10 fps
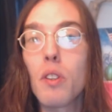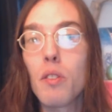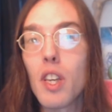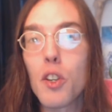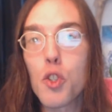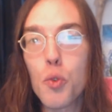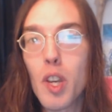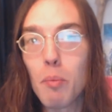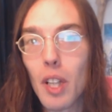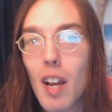the
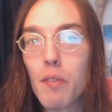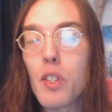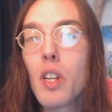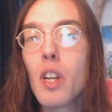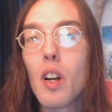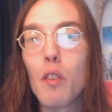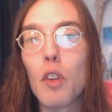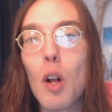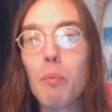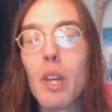extreme left
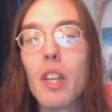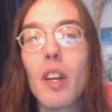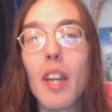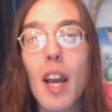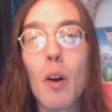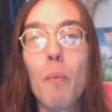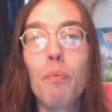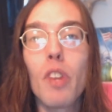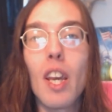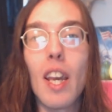of alt media. Now,
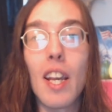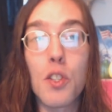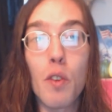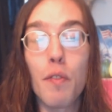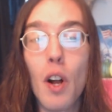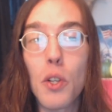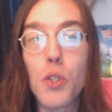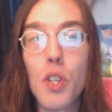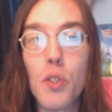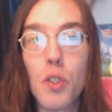it's a
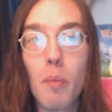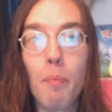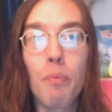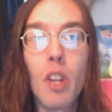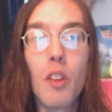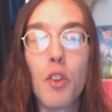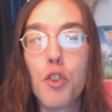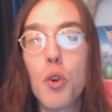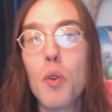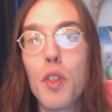false system. The
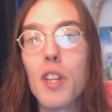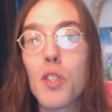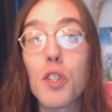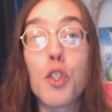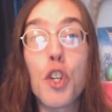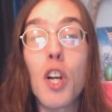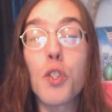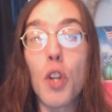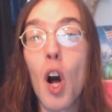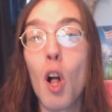truth is it's
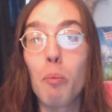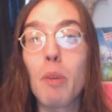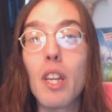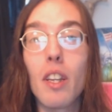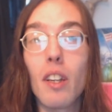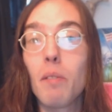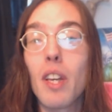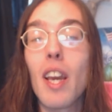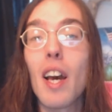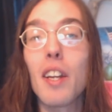just alt media.
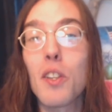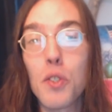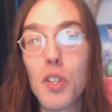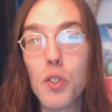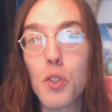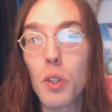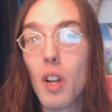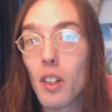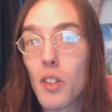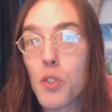Yeah, it exists
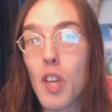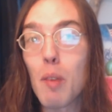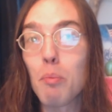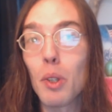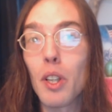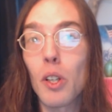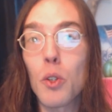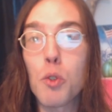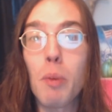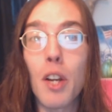along the same
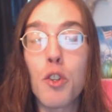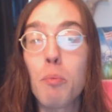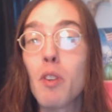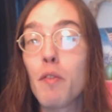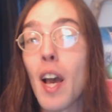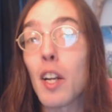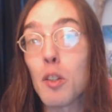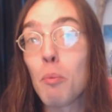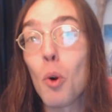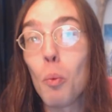political spectrum, in fact,
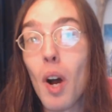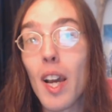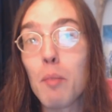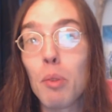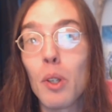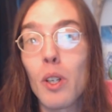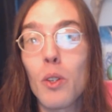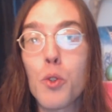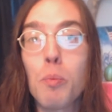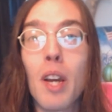a more wide
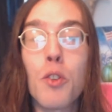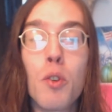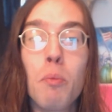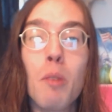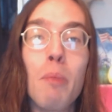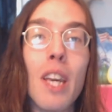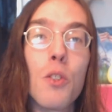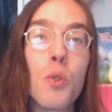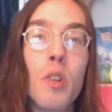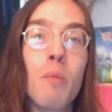political spectrum than
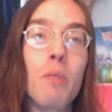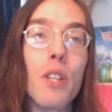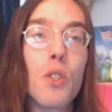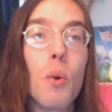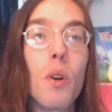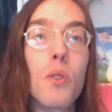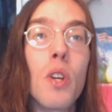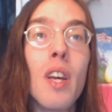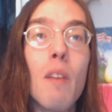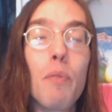mainstream discourse.
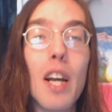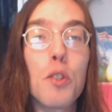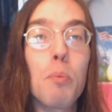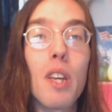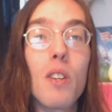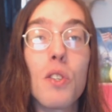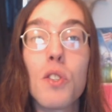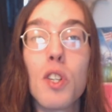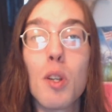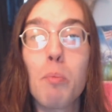That's because
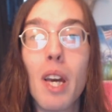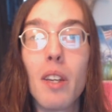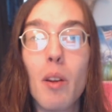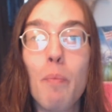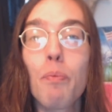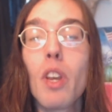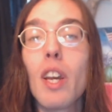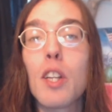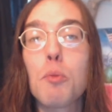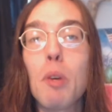it's independent.
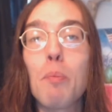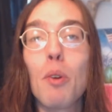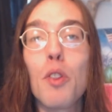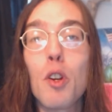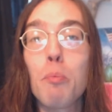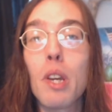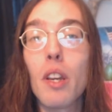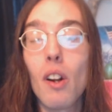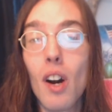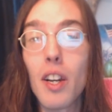It's people that are
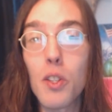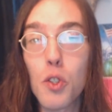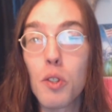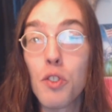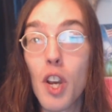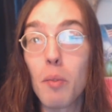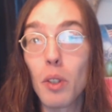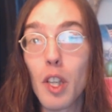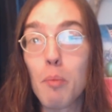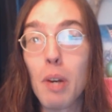being honest
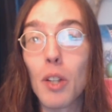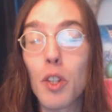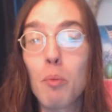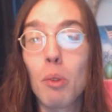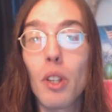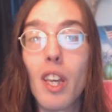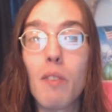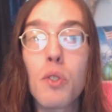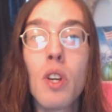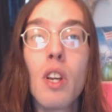generally about their
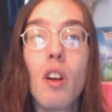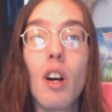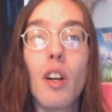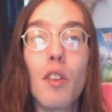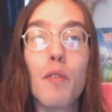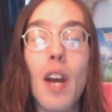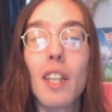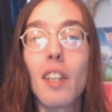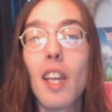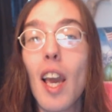beliefs. The
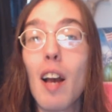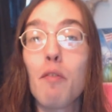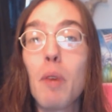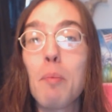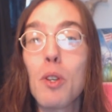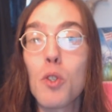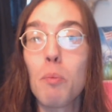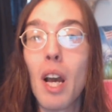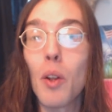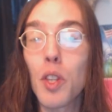fact that they have maybe
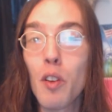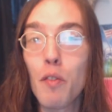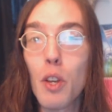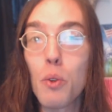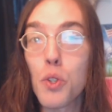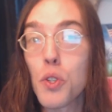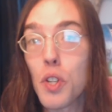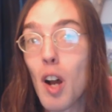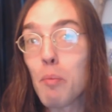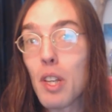some out there views does
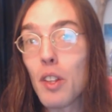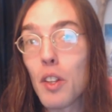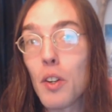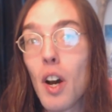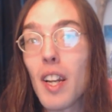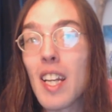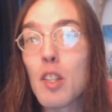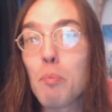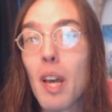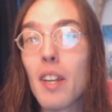not mean that they're not
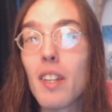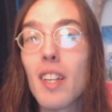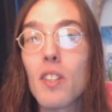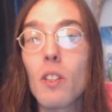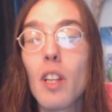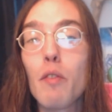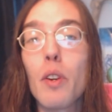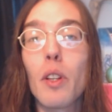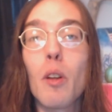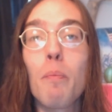independent in
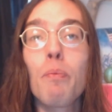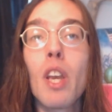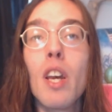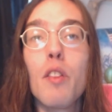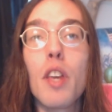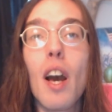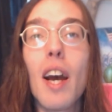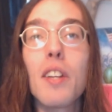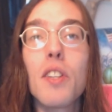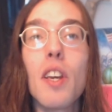delivering them. The
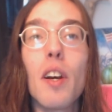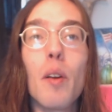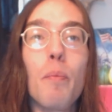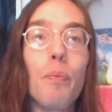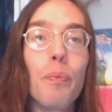idea